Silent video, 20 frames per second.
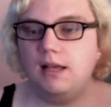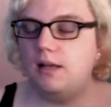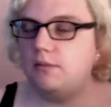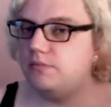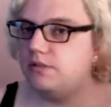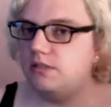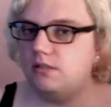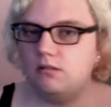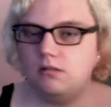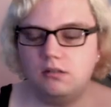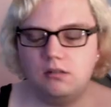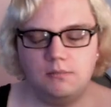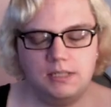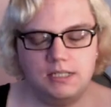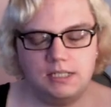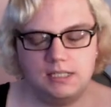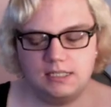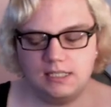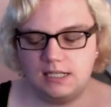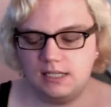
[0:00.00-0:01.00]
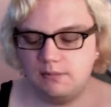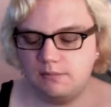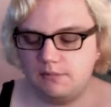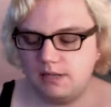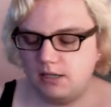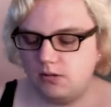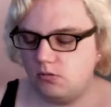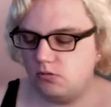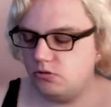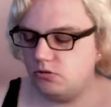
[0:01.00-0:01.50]
I'm still going to be designing my
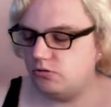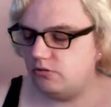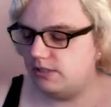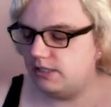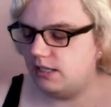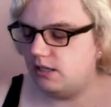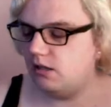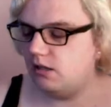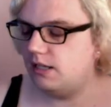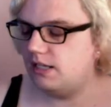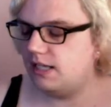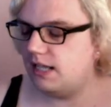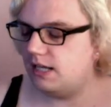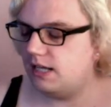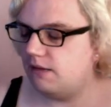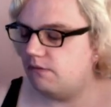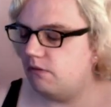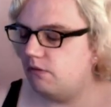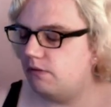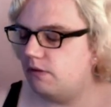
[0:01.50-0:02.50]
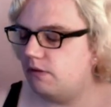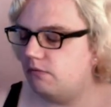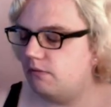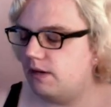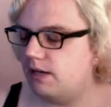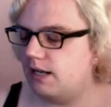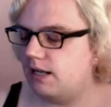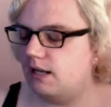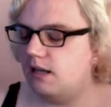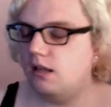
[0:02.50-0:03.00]
altar and that lot and getting everything
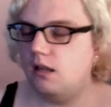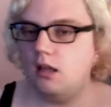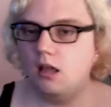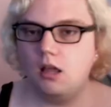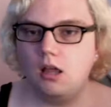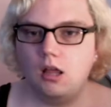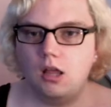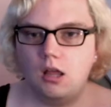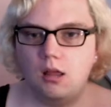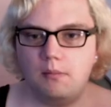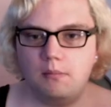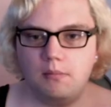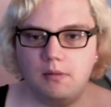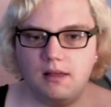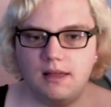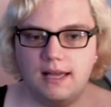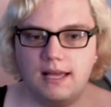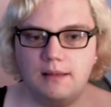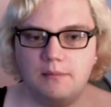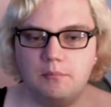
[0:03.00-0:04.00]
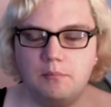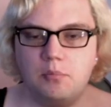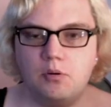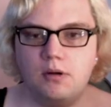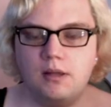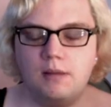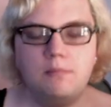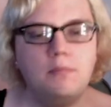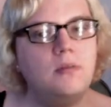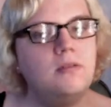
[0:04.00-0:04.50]
ready, but I'm
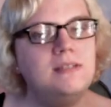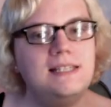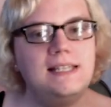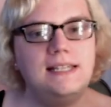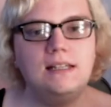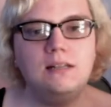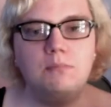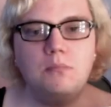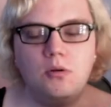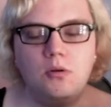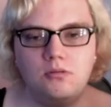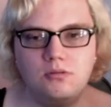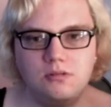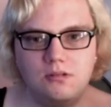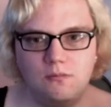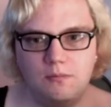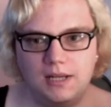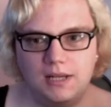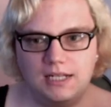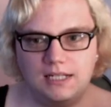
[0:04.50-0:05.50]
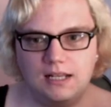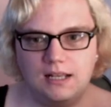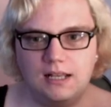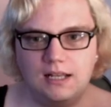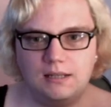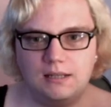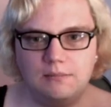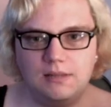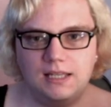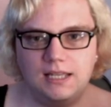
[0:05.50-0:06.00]
putting most of my
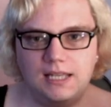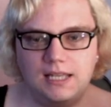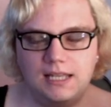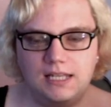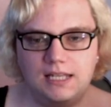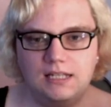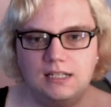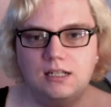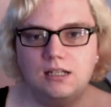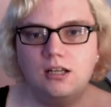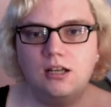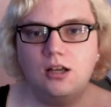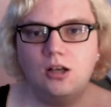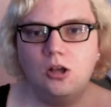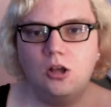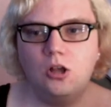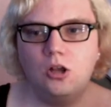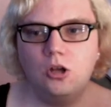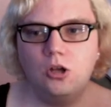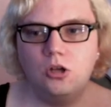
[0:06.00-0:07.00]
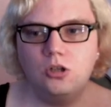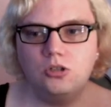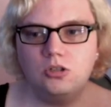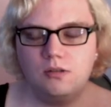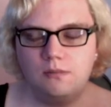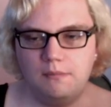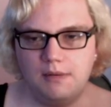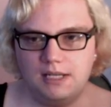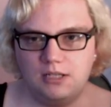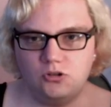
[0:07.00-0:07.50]
time in to
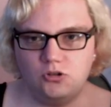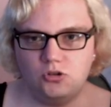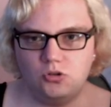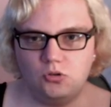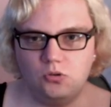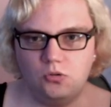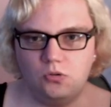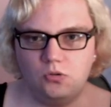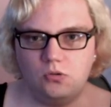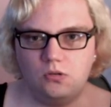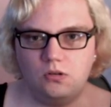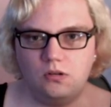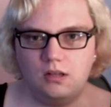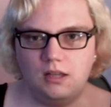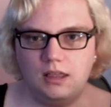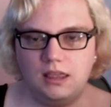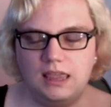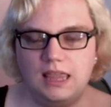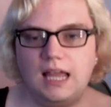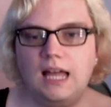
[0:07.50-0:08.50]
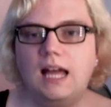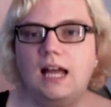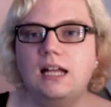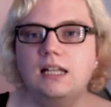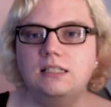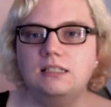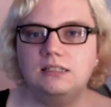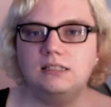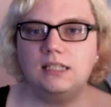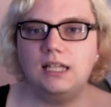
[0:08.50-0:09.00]
make sure
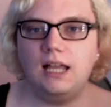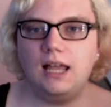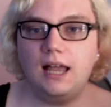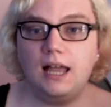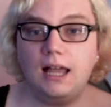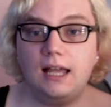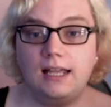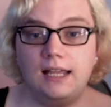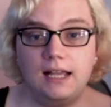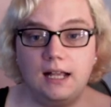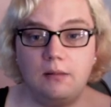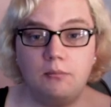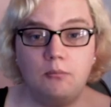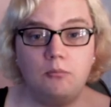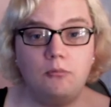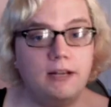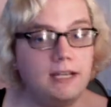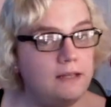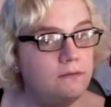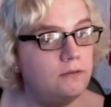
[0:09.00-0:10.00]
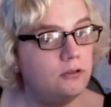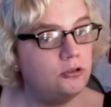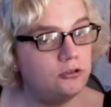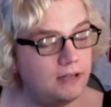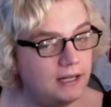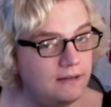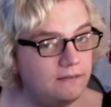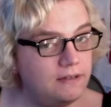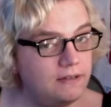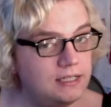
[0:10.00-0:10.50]
that I am ready for
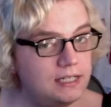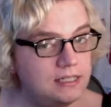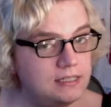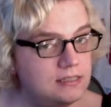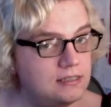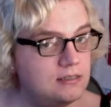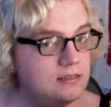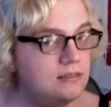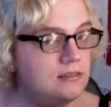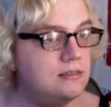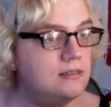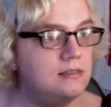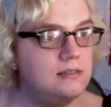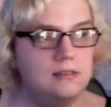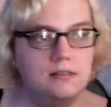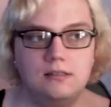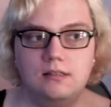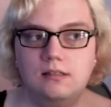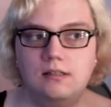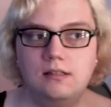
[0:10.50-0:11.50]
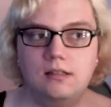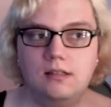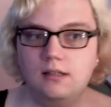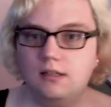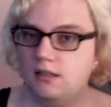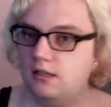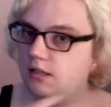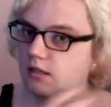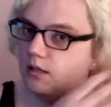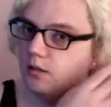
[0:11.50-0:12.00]
driving lessons,
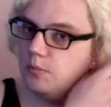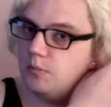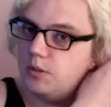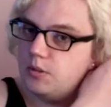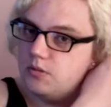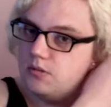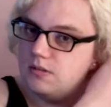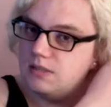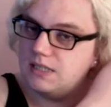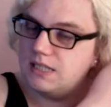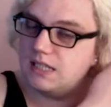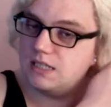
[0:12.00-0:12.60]
because